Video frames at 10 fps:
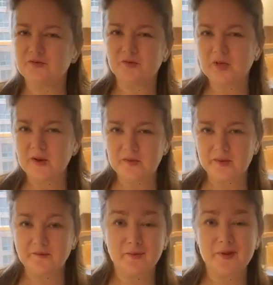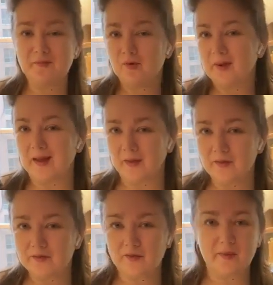it's a food diary thing for me, for
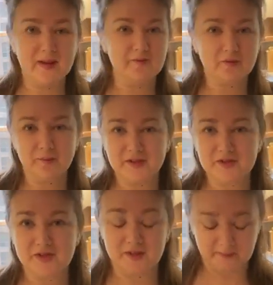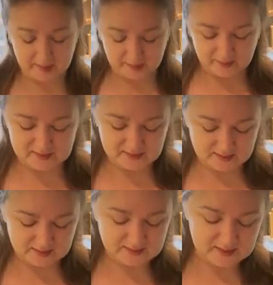my health, for my inflammation and
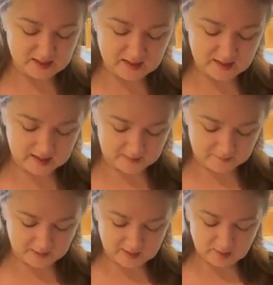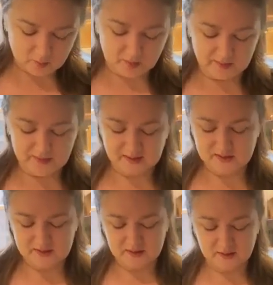migraines and things.
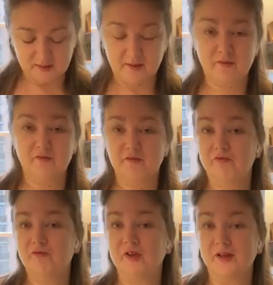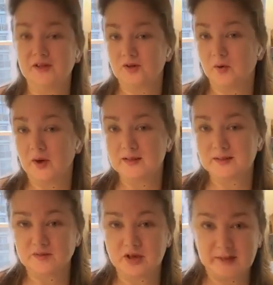When things are not feeling so
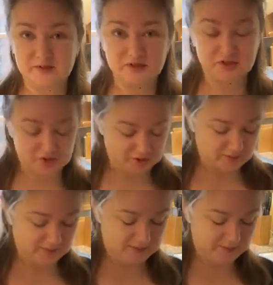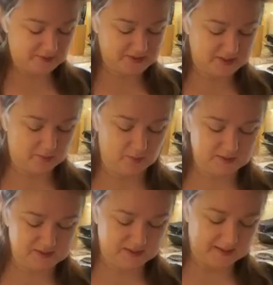great, sometimes it's just good to be able to
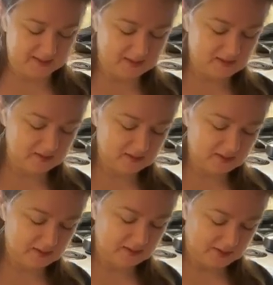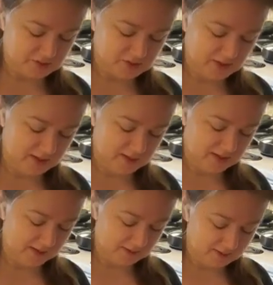see, well, what did I eat
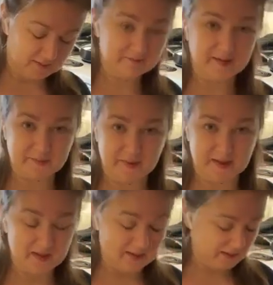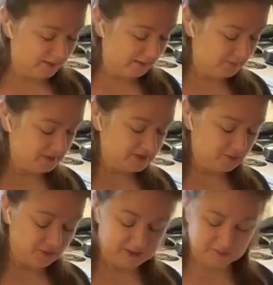yesterday and how did it affect me?
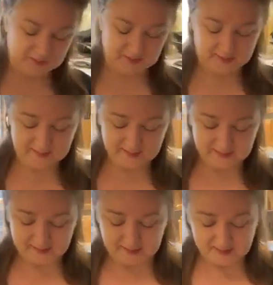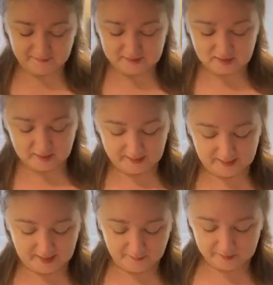And so that's what I like. And then if it's
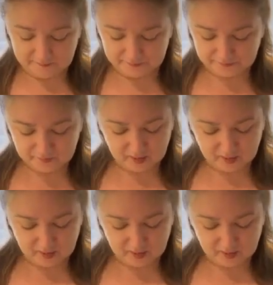on an app,